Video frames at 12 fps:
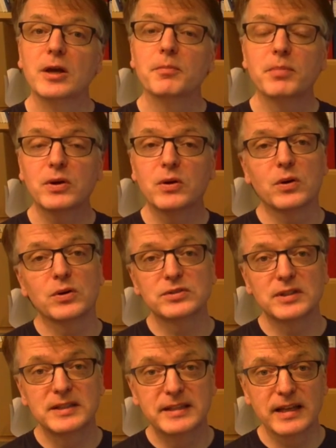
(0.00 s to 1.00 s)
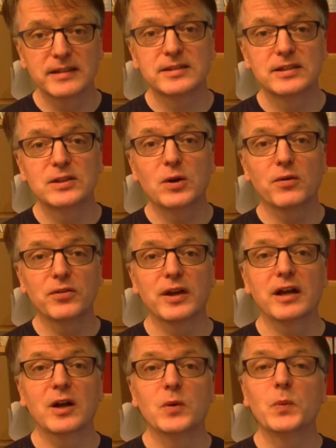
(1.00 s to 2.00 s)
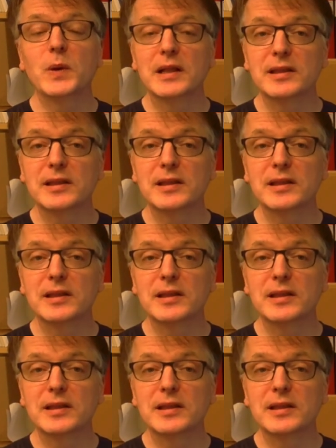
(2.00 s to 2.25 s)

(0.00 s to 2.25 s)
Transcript: because the density of the air will